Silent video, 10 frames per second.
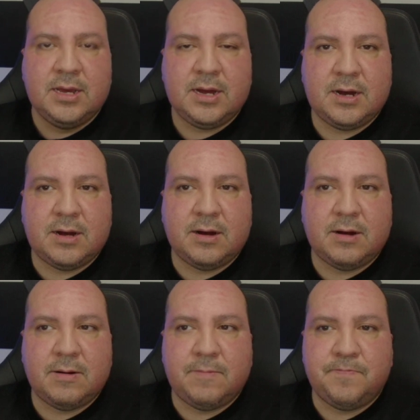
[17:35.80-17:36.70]

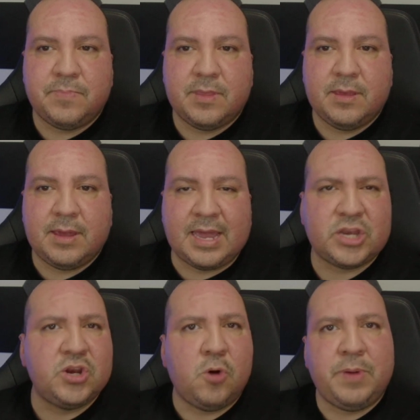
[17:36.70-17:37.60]
um, get to
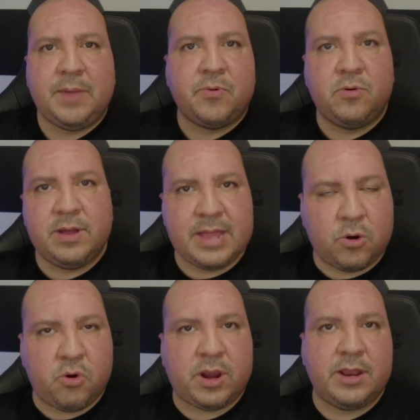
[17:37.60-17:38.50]
know people in that
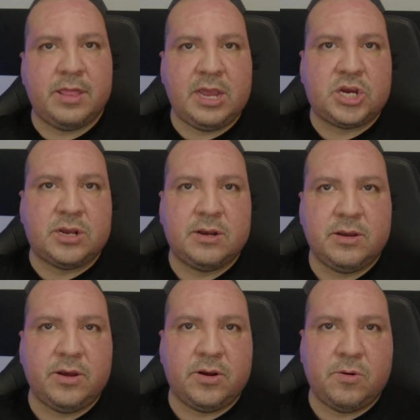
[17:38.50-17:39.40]
organization.
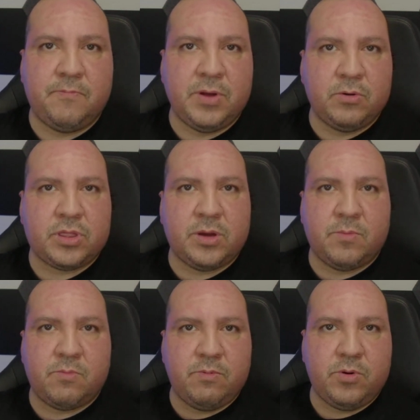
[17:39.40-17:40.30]
Build
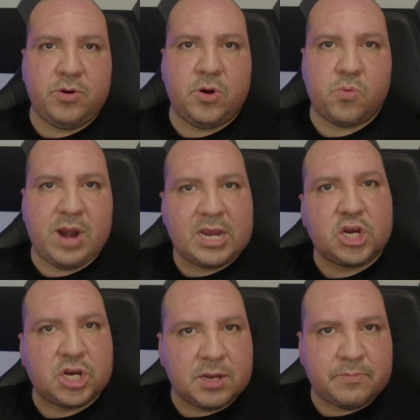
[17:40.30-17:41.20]
some
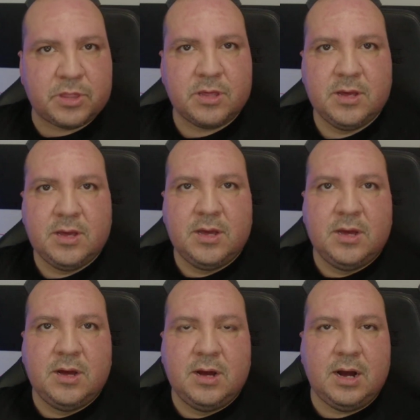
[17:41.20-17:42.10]
relationships.
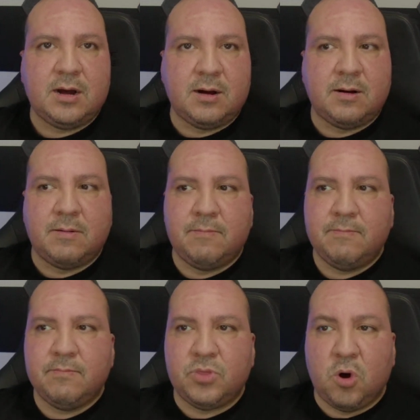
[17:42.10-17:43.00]

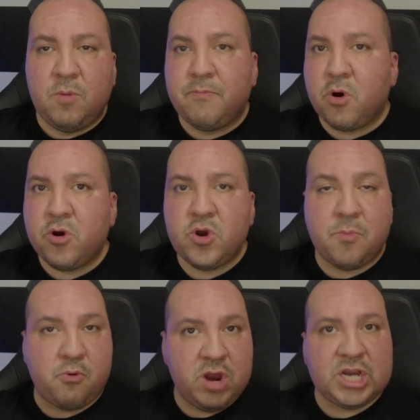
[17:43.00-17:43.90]
Don't burn your
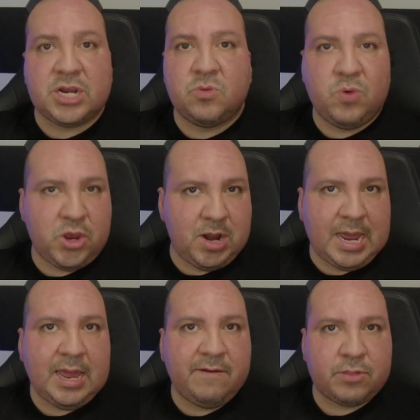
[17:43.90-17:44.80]
bridges when you
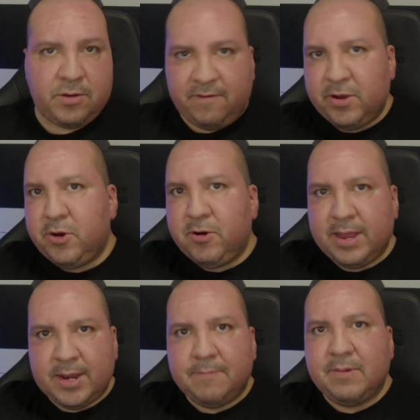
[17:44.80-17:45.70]
leave. So you
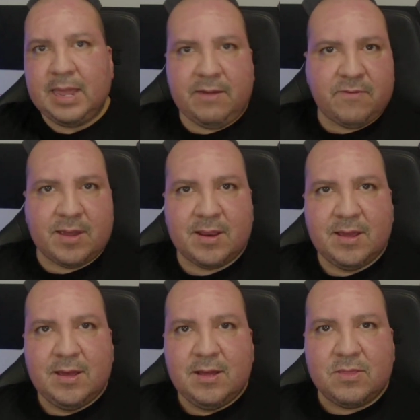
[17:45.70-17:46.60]
end up leaving.
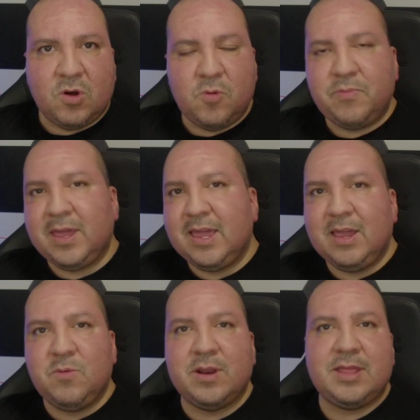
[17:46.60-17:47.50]
Don't be
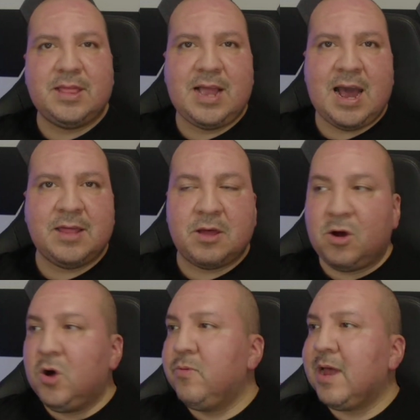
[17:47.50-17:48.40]
one of these guys like,
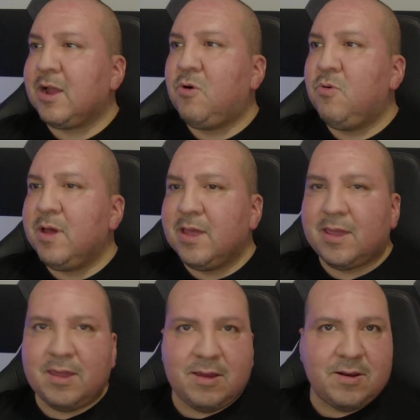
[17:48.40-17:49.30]
oh, when I quit,
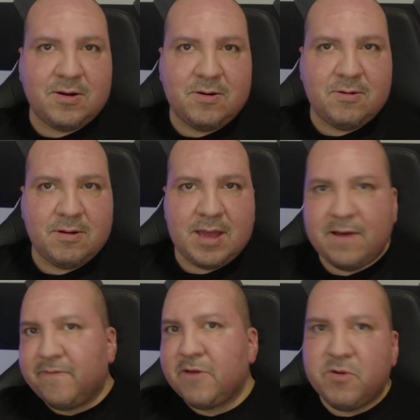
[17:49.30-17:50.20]

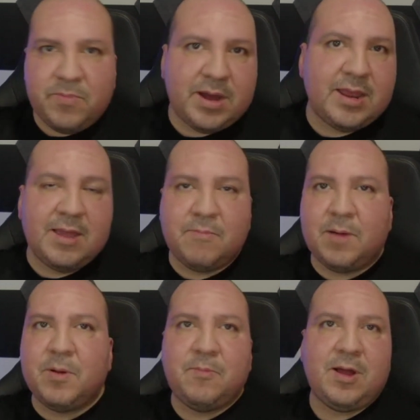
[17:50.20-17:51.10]
f everybody and blah
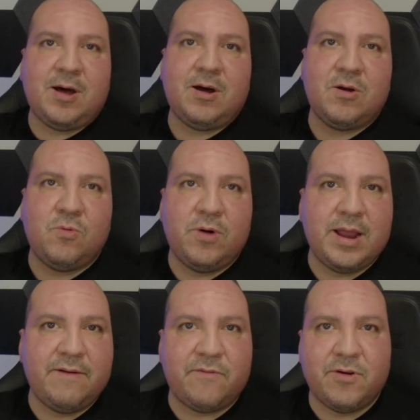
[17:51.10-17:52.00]
blah blah or
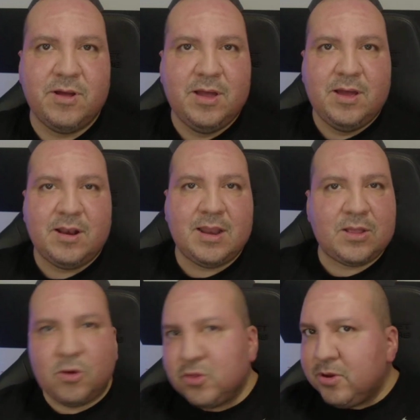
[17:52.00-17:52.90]
whatever. Like,
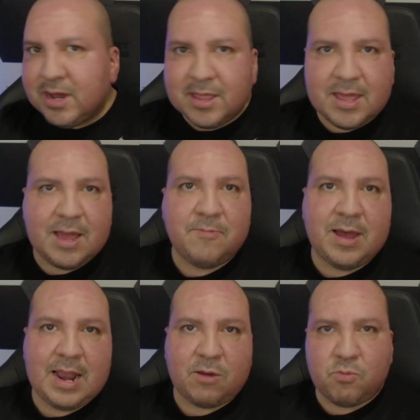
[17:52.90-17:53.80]
don't do none of that, man.
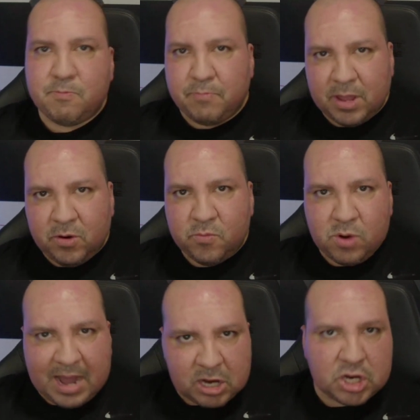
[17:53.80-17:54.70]
Like, build
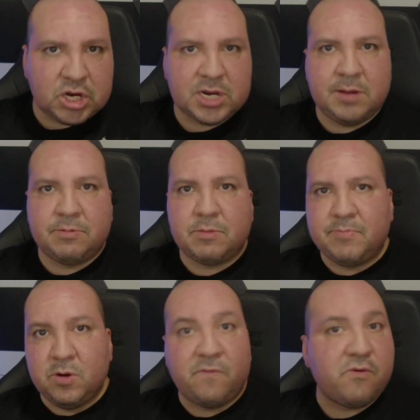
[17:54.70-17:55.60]
relationships,
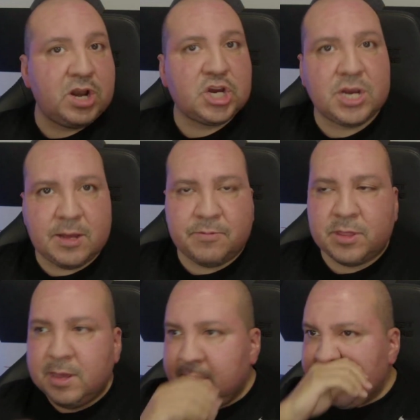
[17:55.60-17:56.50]
build friendships,
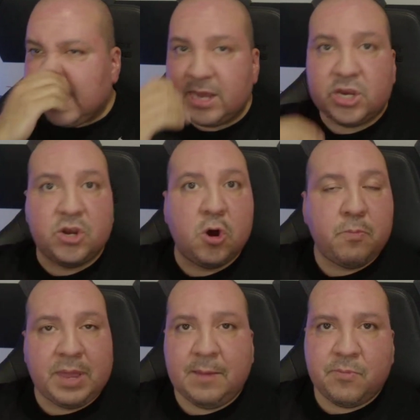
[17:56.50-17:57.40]
get to know
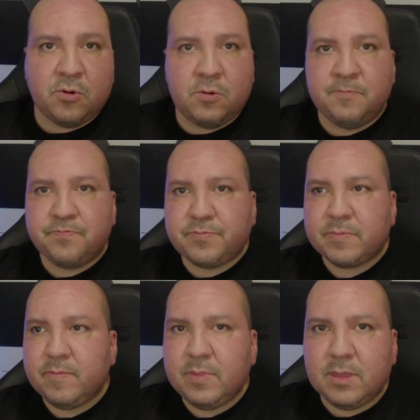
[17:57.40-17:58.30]
people,
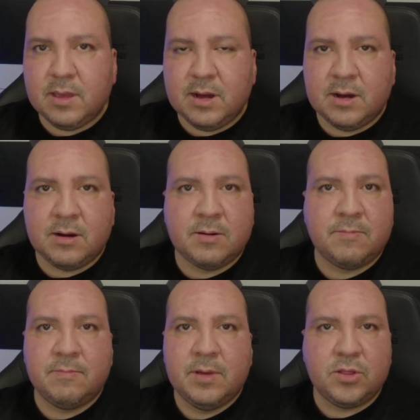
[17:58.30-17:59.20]

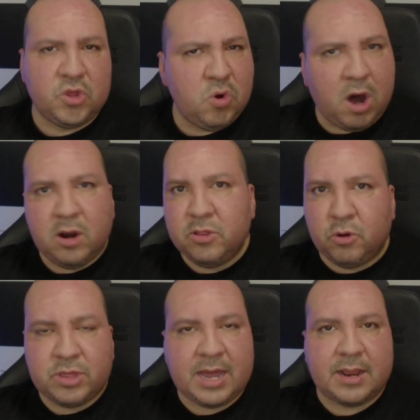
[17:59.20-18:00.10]
do all of
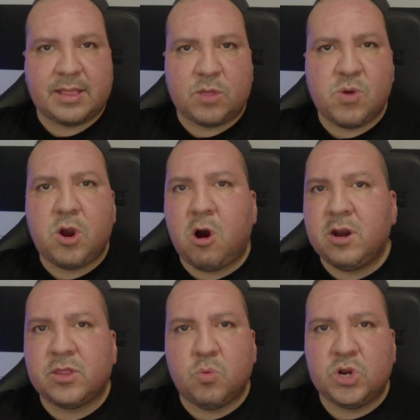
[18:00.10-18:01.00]
those kind of things,
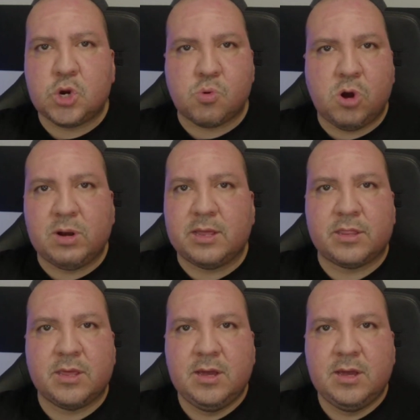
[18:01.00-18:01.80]
regardless of what your role is.